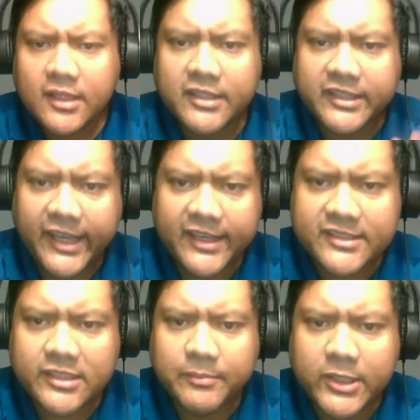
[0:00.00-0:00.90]
The king
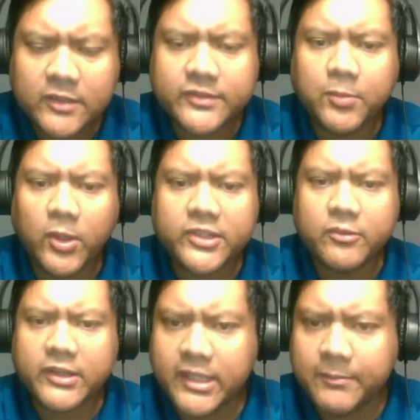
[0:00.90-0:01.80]
is in the middle of the board. You
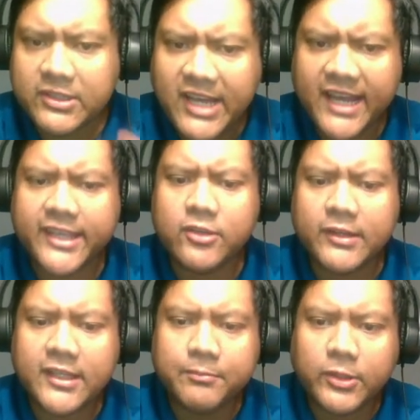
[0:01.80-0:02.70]
want to keep attacking. You
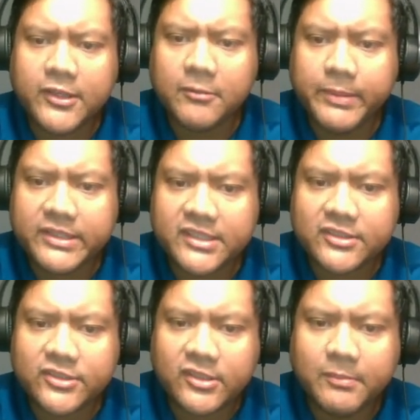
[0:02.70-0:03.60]
want to keep bringing your pieces
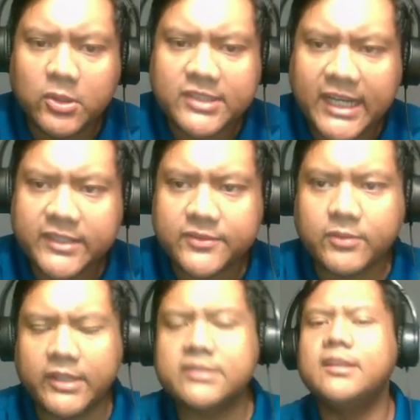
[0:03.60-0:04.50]
into the most active
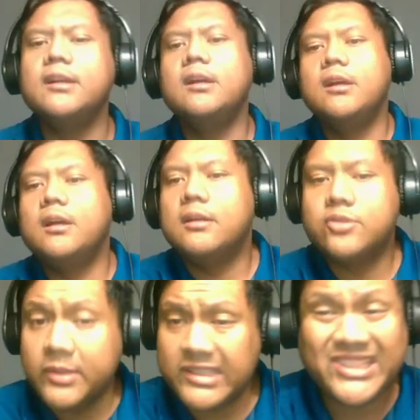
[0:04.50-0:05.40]
squares
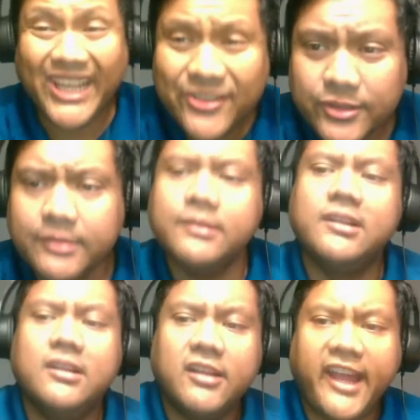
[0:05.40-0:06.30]
towards the center.
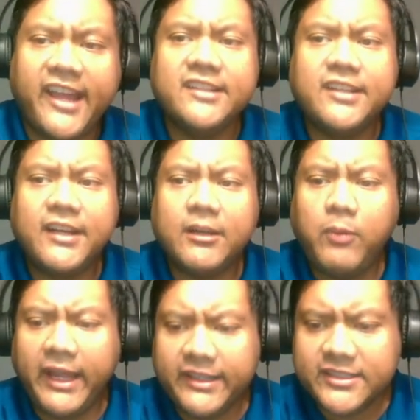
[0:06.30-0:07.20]
And
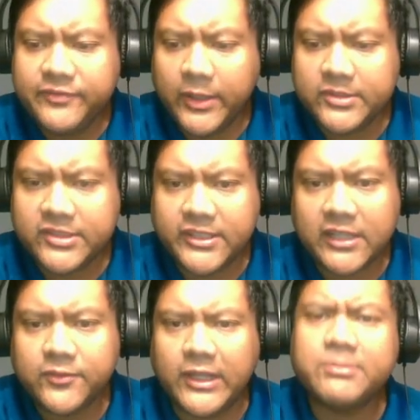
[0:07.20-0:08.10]
white is very
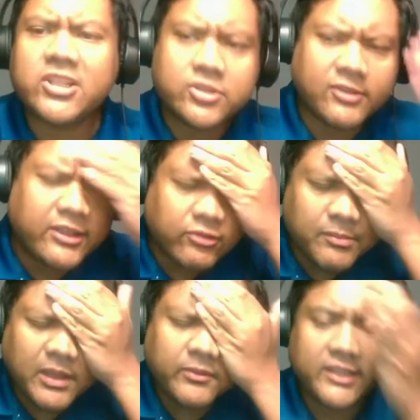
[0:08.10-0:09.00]
successful. I'm just trying to
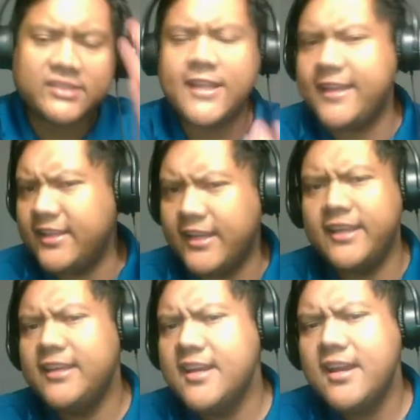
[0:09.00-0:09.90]
remember this line that
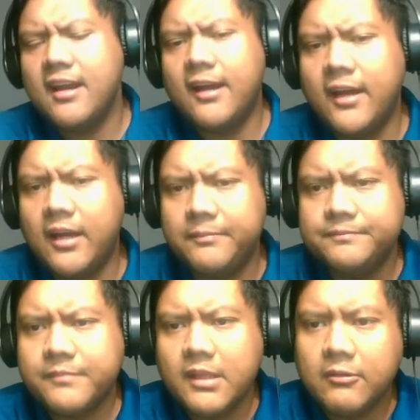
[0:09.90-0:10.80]
I
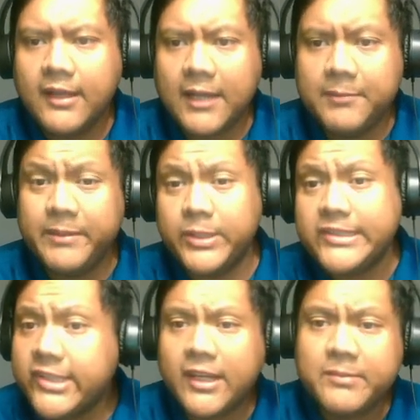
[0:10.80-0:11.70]
have been
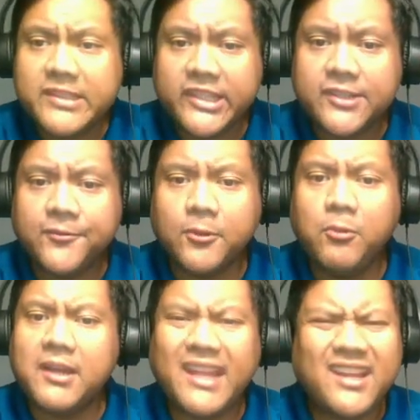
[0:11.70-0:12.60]
preaching. I've been teaching for a
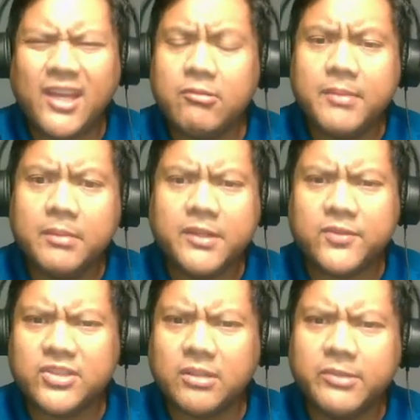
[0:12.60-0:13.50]
while, and I can't remember it
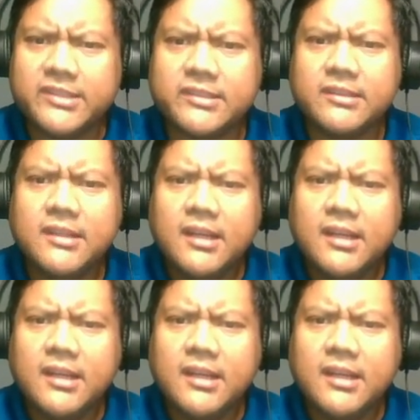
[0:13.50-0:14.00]
for some reason.